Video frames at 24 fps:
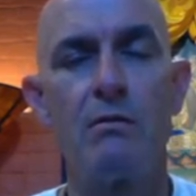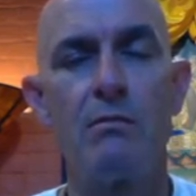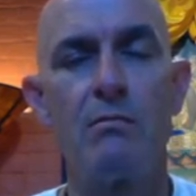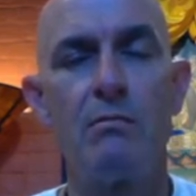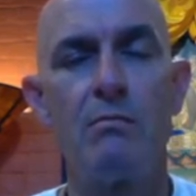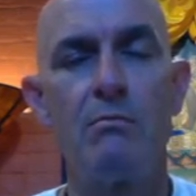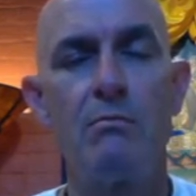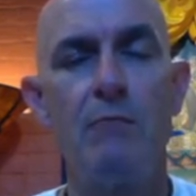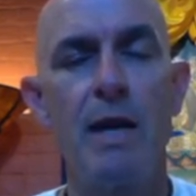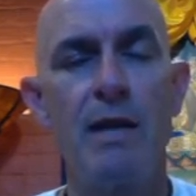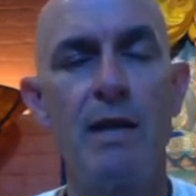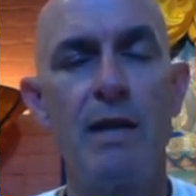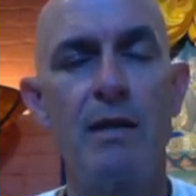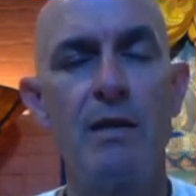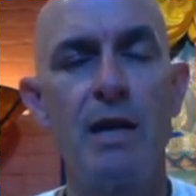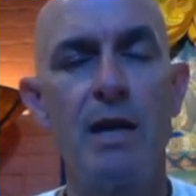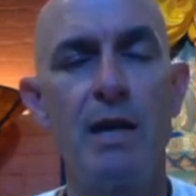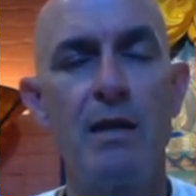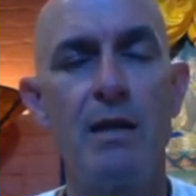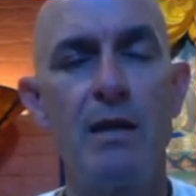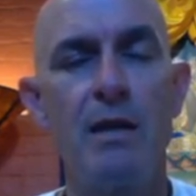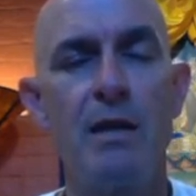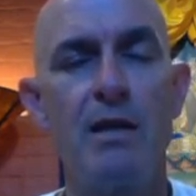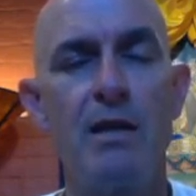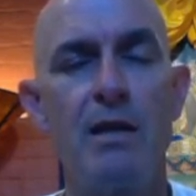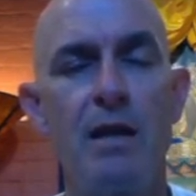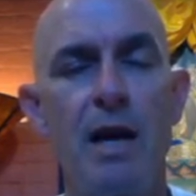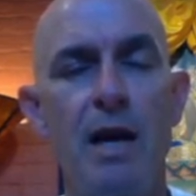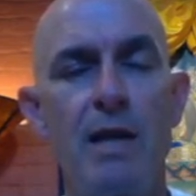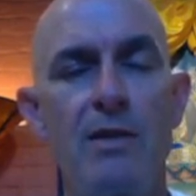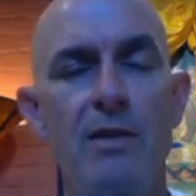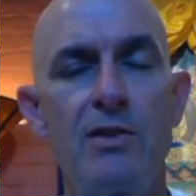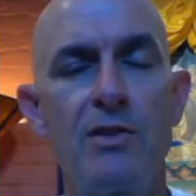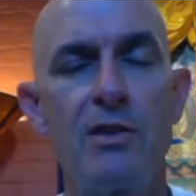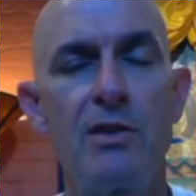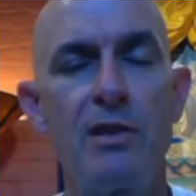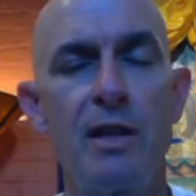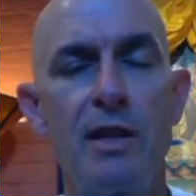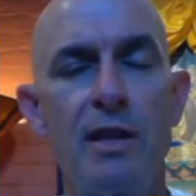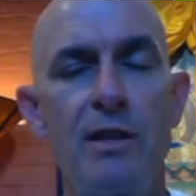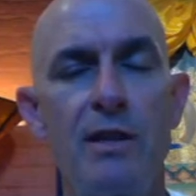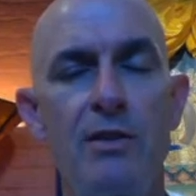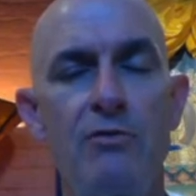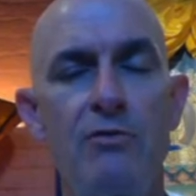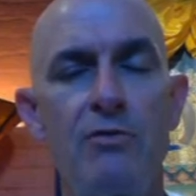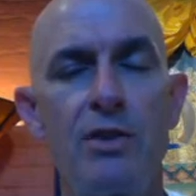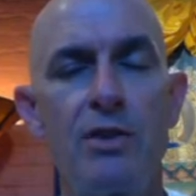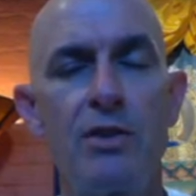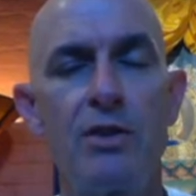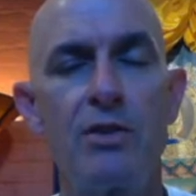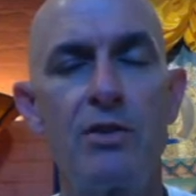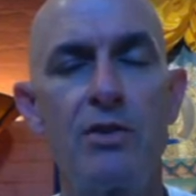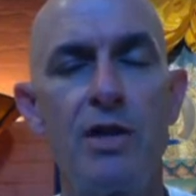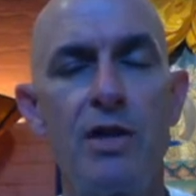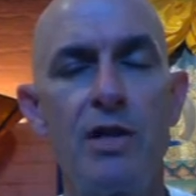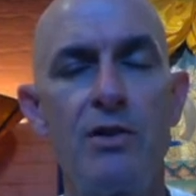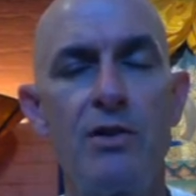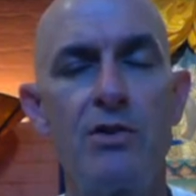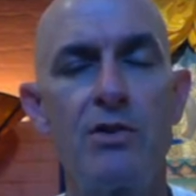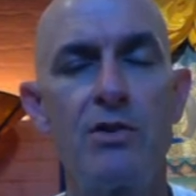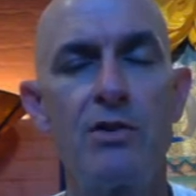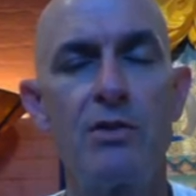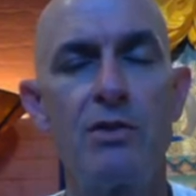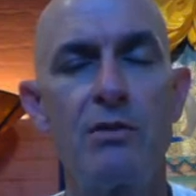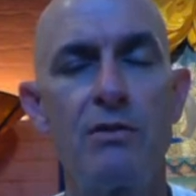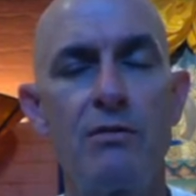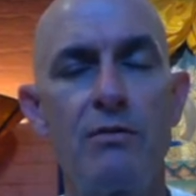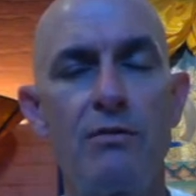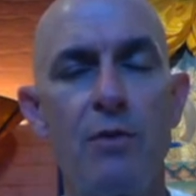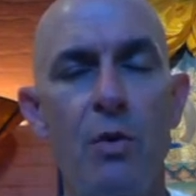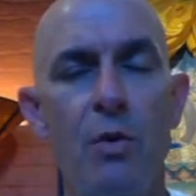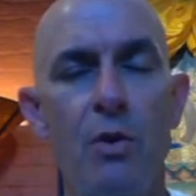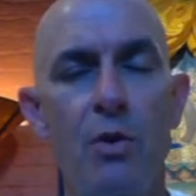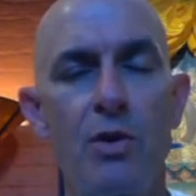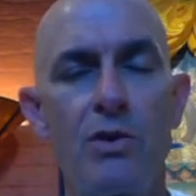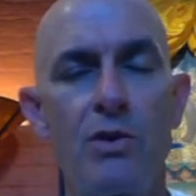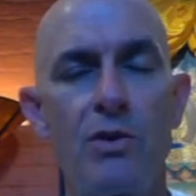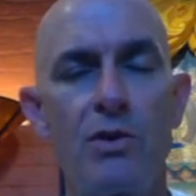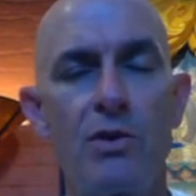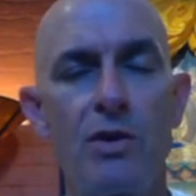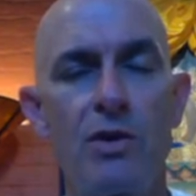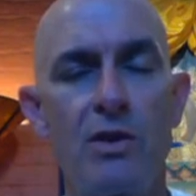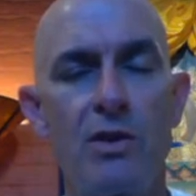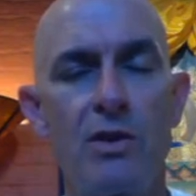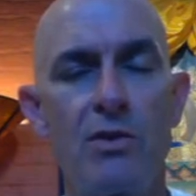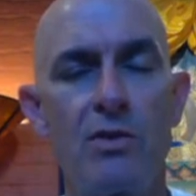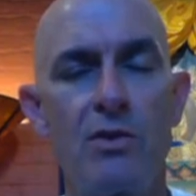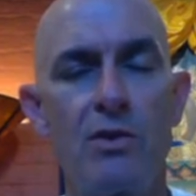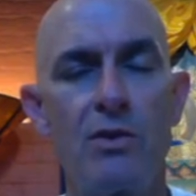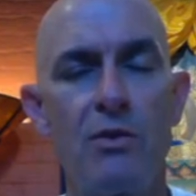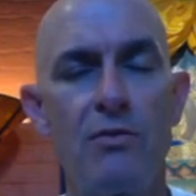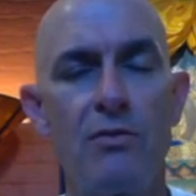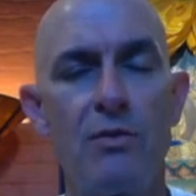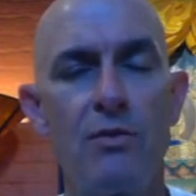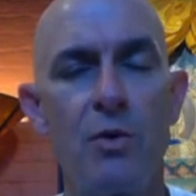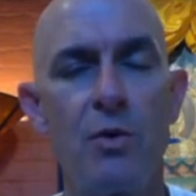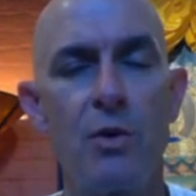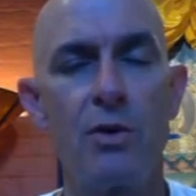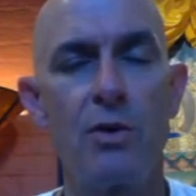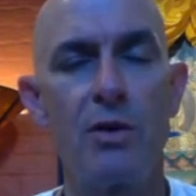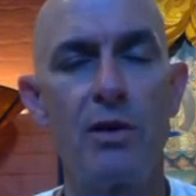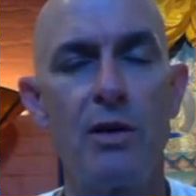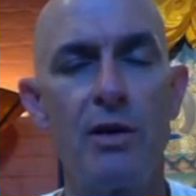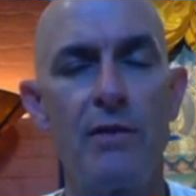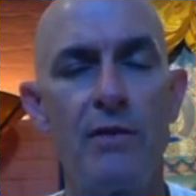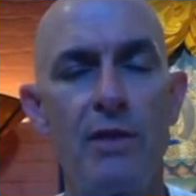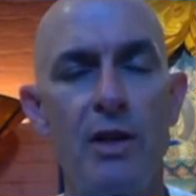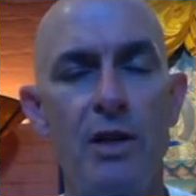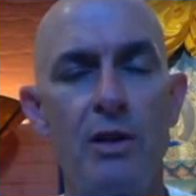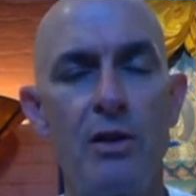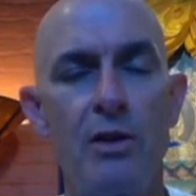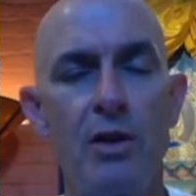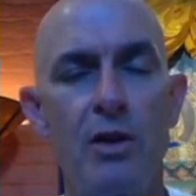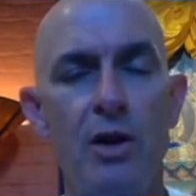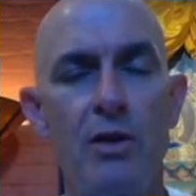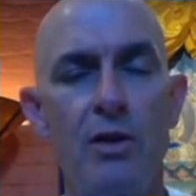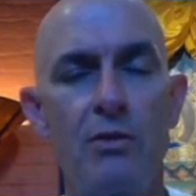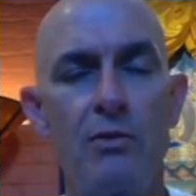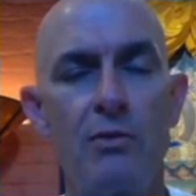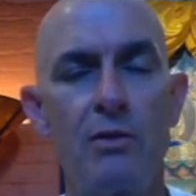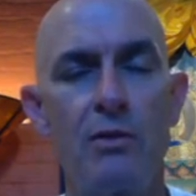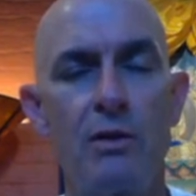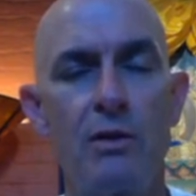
Meditate in isolated retreats, forests, and so forth, living alone.